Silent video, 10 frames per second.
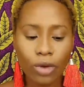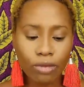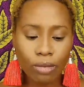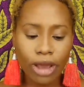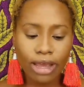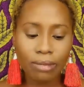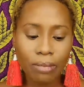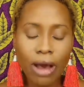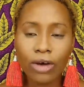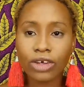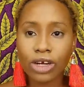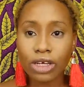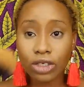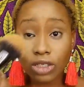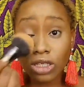with my
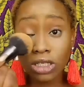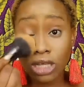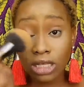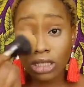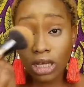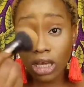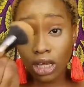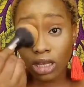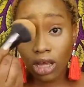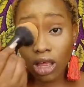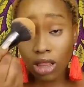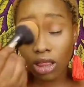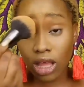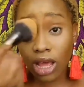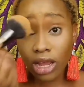powder just to set in
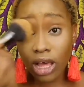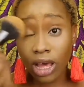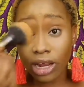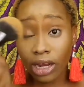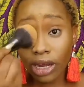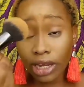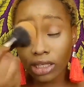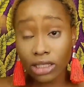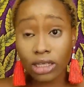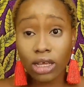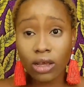that highlight